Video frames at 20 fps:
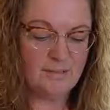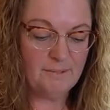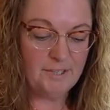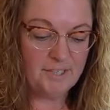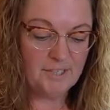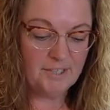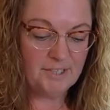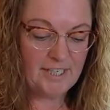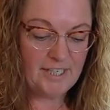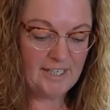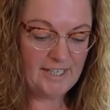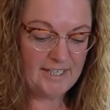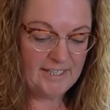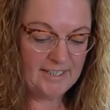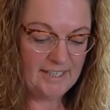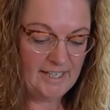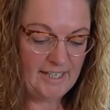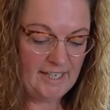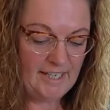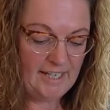we're going to
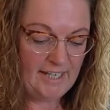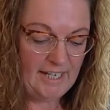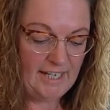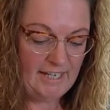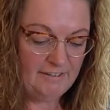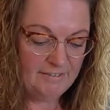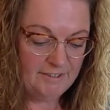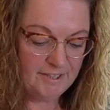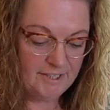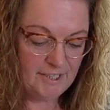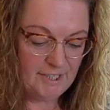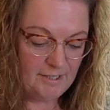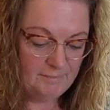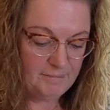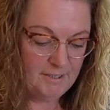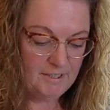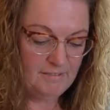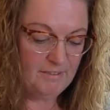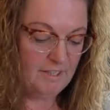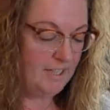add half a
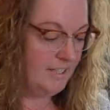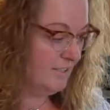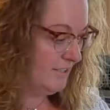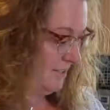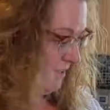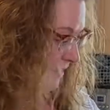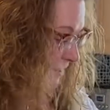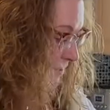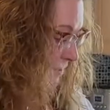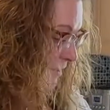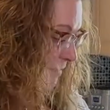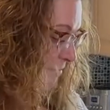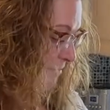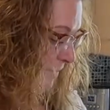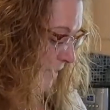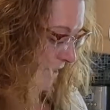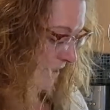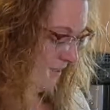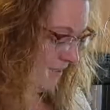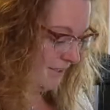cup of unsalted
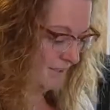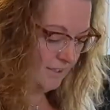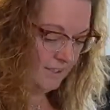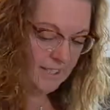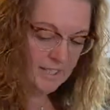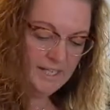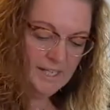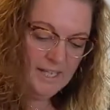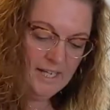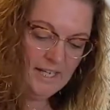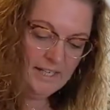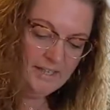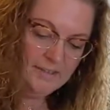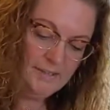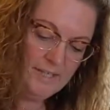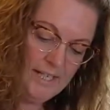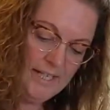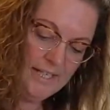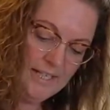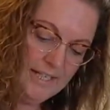butter and go
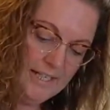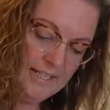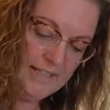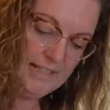ahead and get